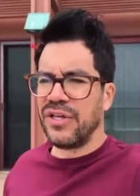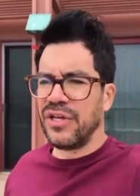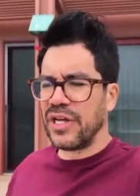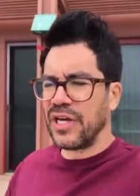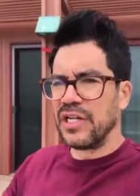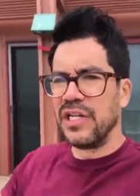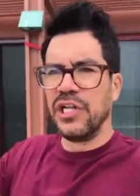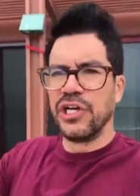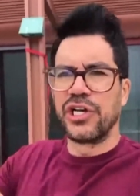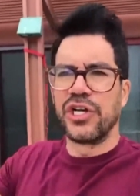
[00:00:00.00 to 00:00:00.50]
you
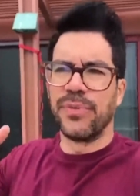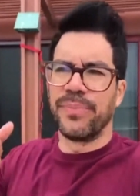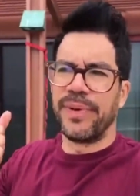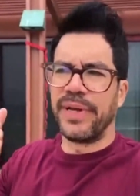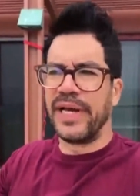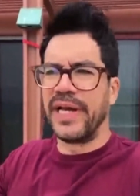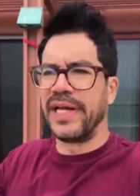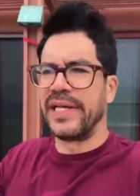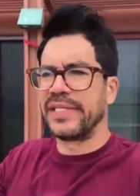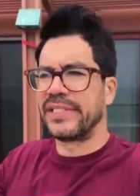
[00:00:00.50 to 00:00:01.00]
gotta look your
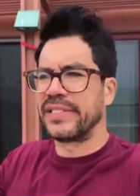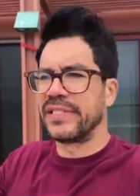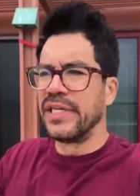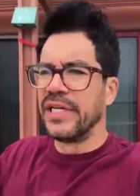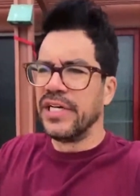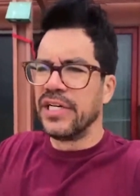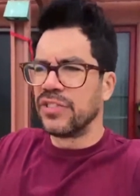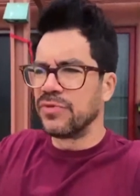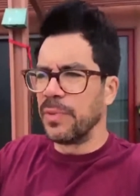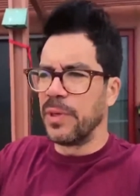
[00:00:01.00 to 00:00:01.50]
best,
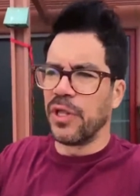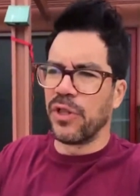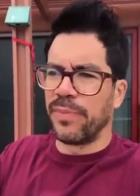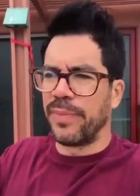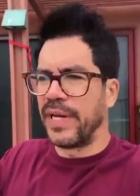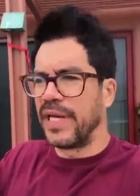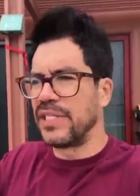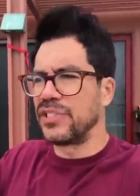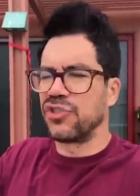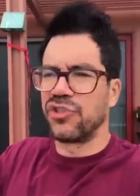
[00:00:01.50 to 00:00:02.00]
smell
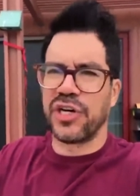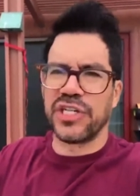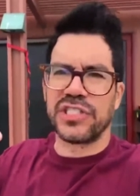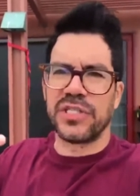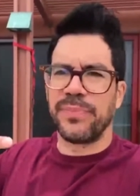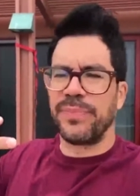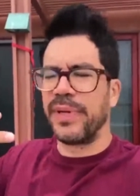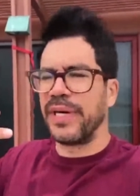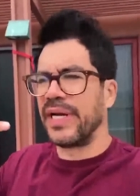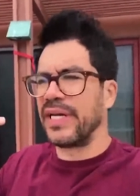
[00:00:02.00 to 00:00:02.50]
the best,
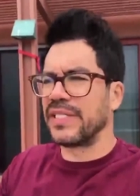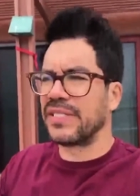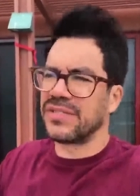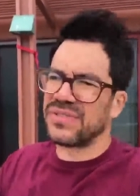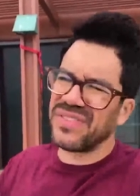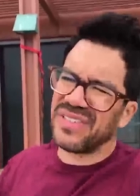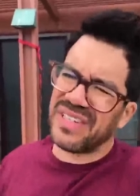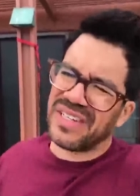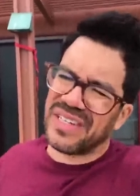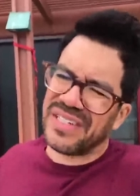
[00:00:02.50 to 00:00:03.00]
dress the
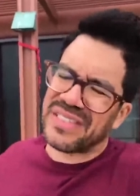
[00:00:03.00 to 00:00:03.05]
best.